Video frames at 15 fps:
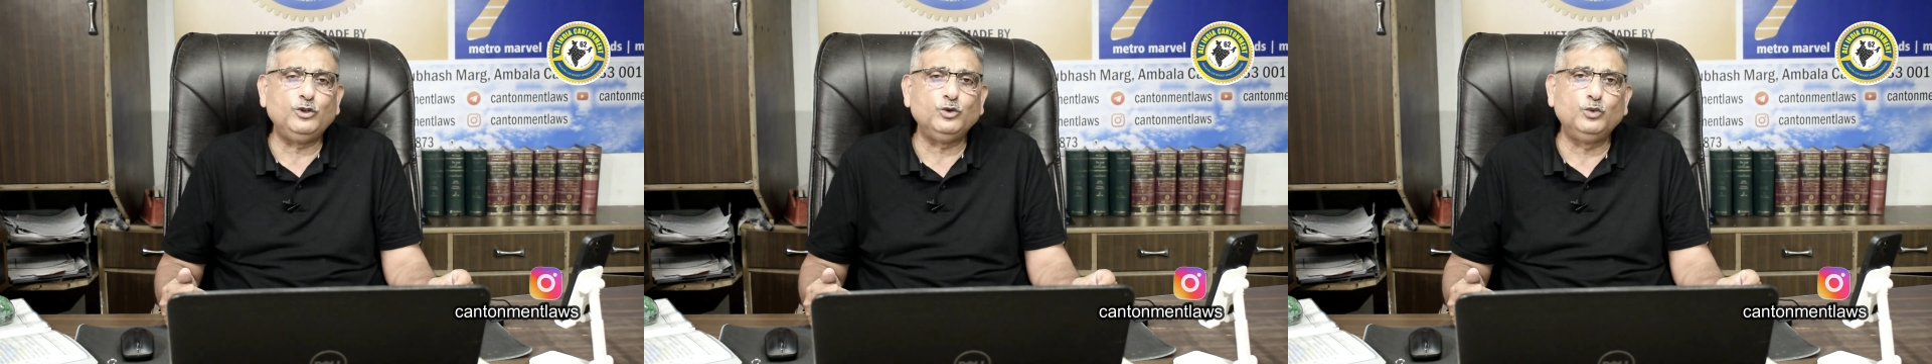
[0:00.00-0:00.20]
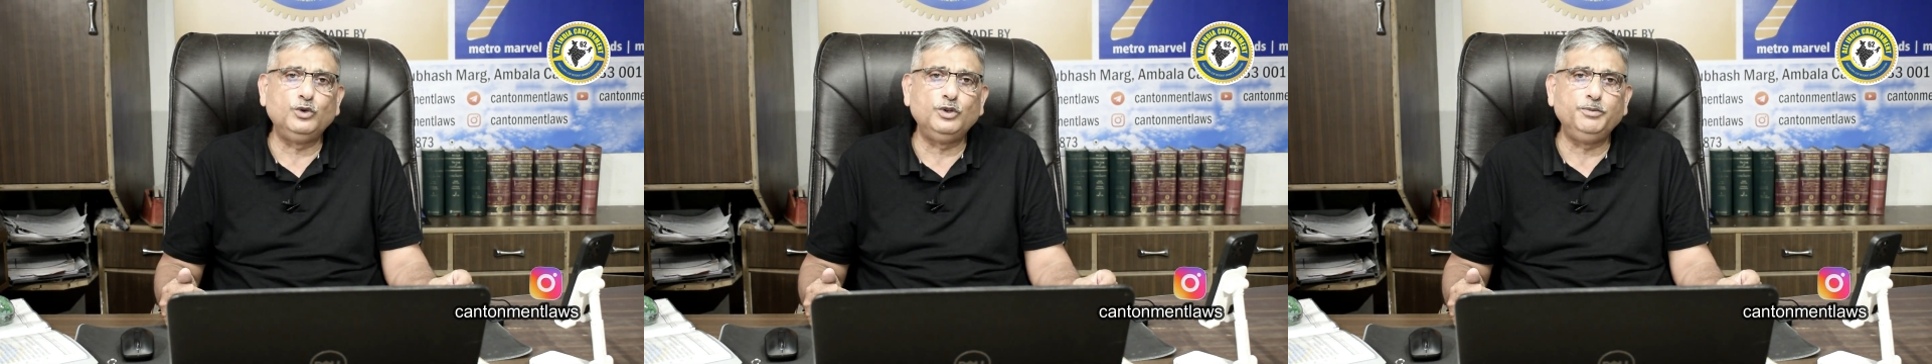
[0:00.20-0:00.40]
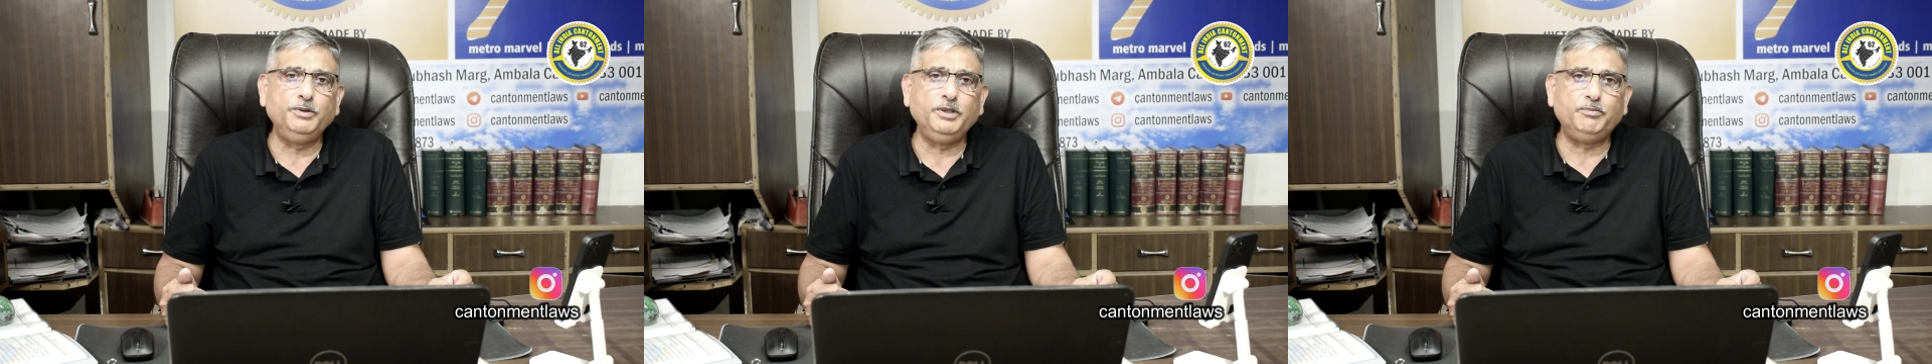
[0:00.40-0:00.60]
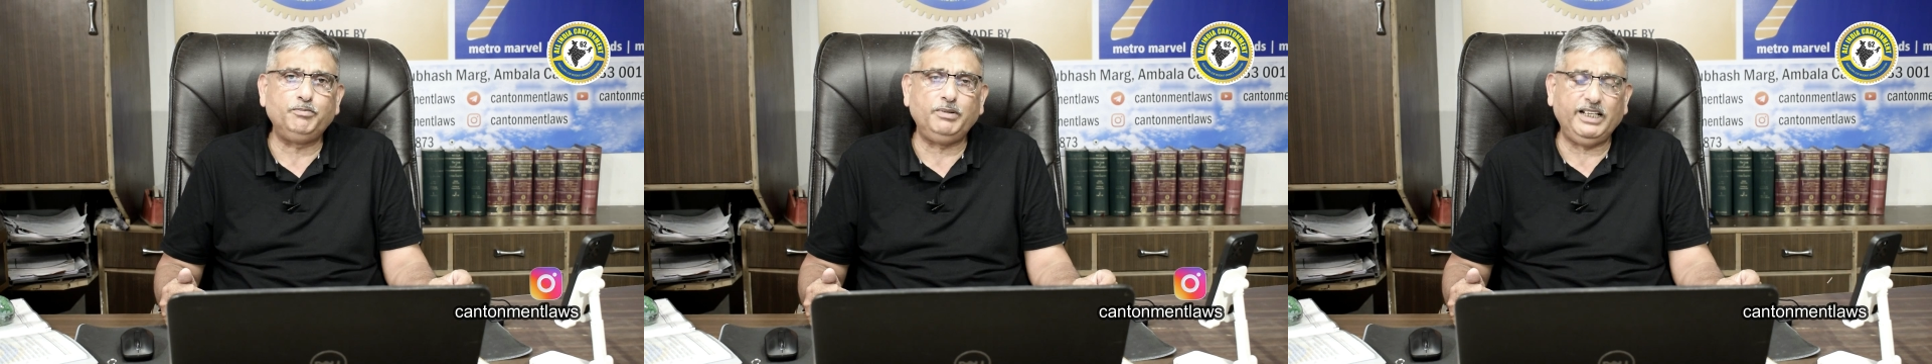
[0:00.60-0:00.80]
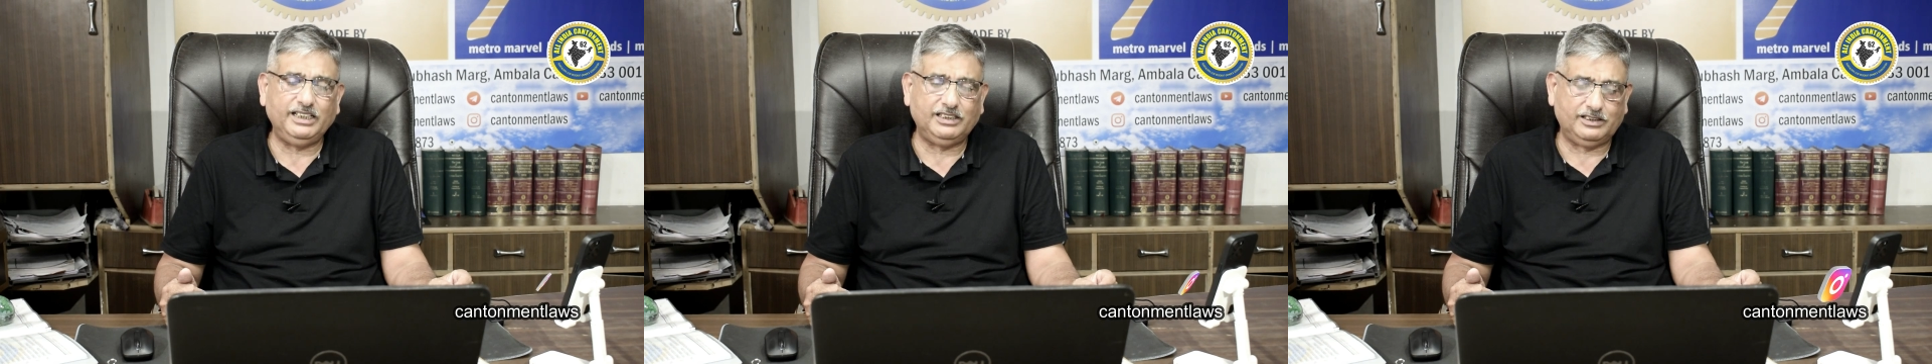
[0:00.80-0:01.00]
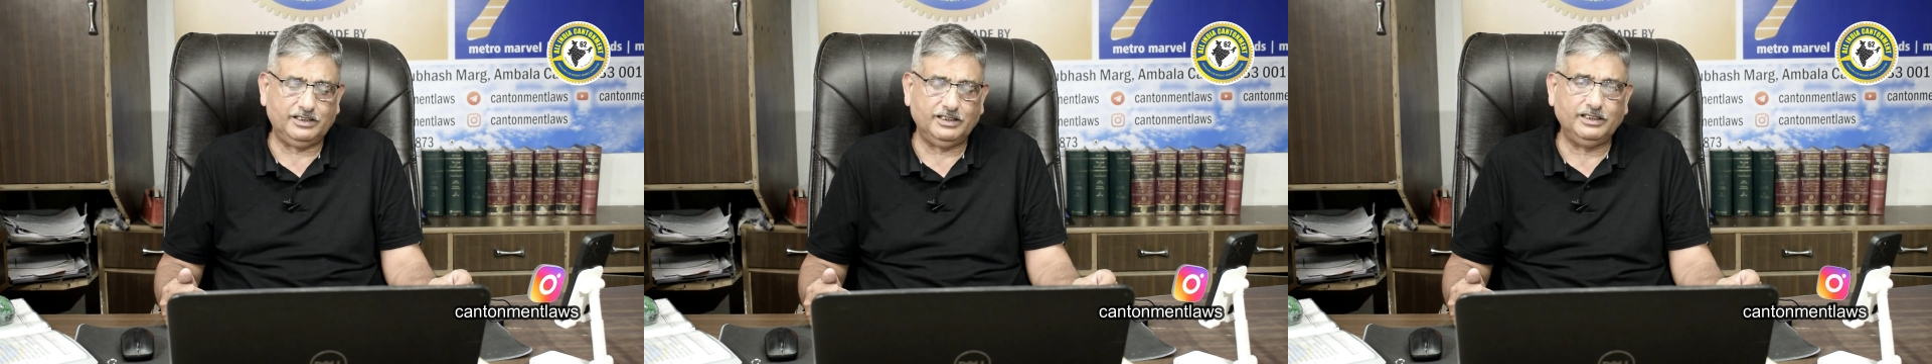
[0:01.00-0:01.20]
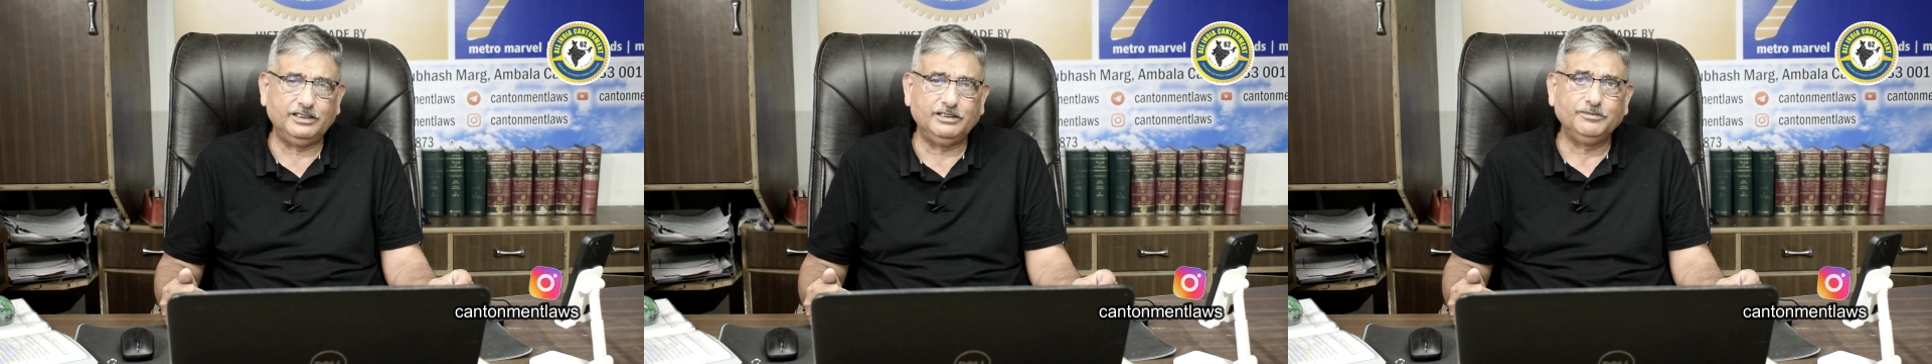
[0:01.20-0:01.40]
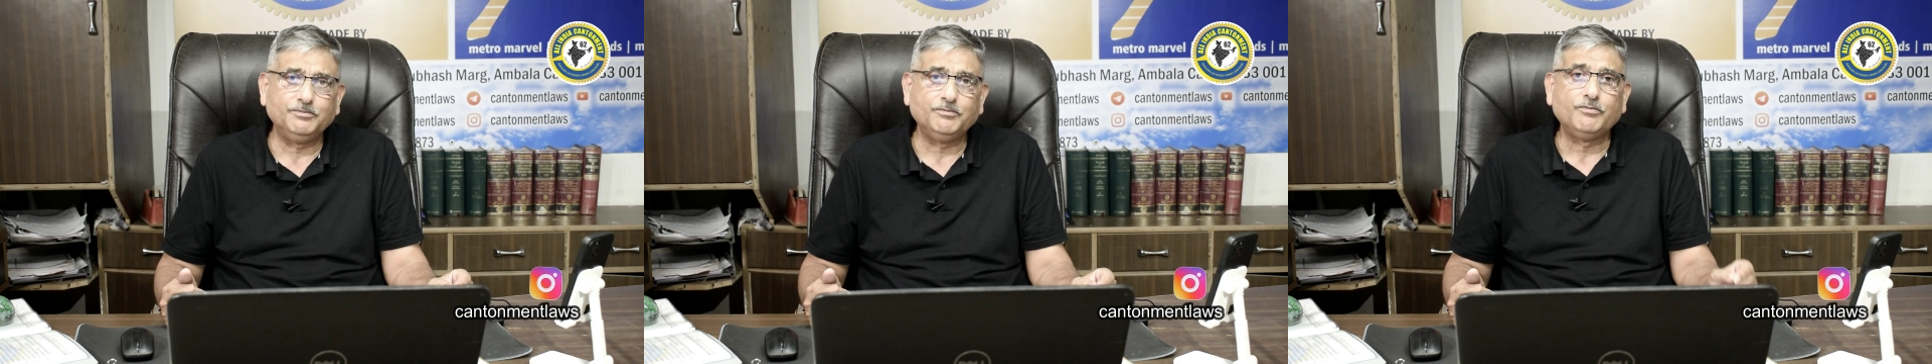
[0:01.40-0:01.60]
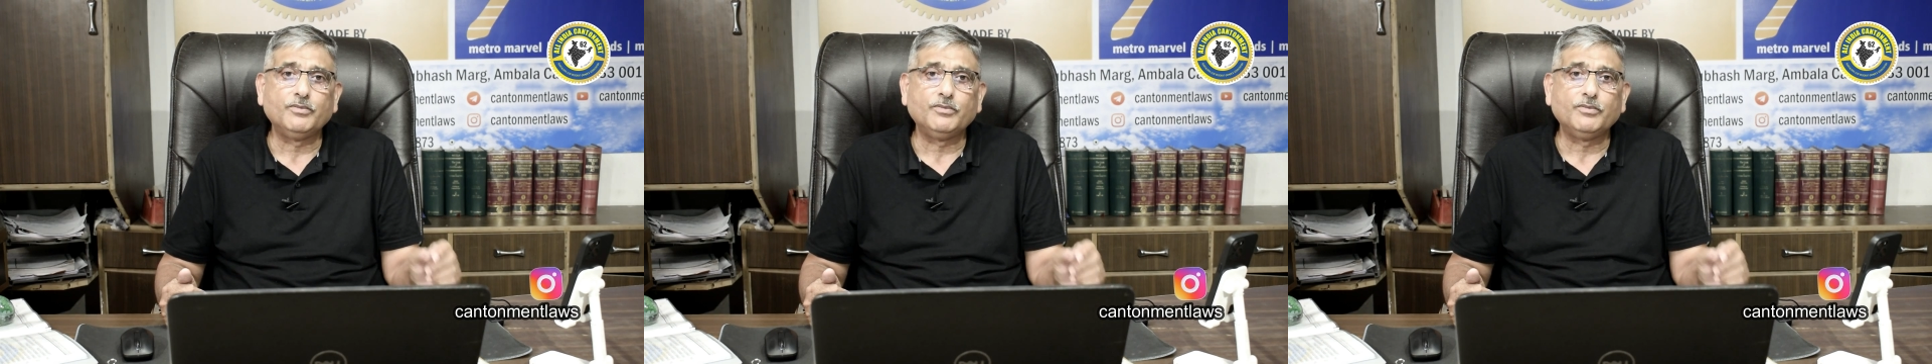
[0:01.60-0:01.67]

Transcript: who would be placed in,